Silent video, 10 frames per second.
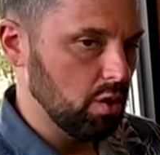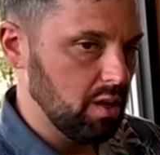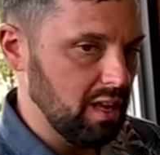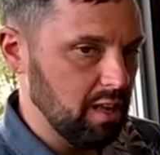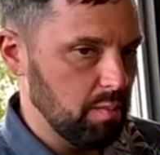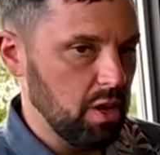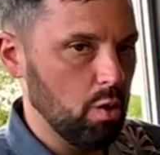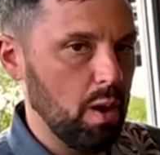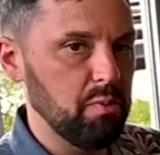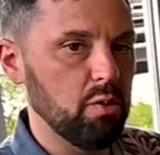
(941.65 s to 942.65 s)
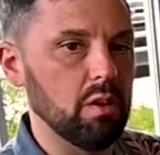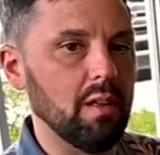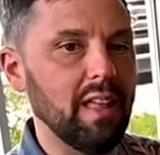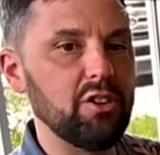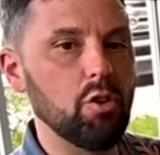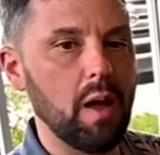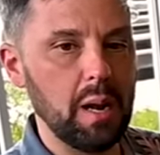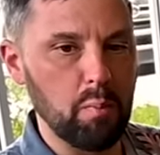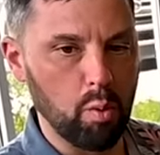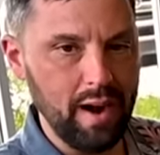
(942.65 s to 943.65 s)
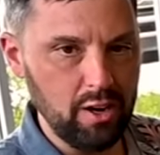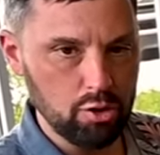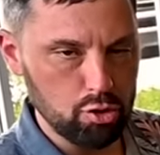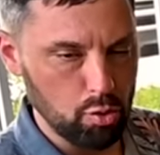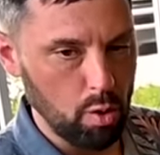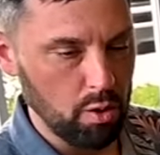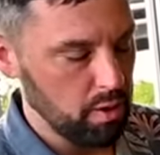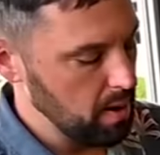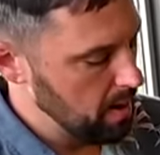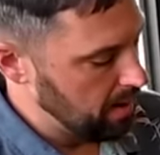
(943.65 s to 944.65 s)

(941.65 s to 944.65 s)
going to need to be equipped with an electronic brake controller.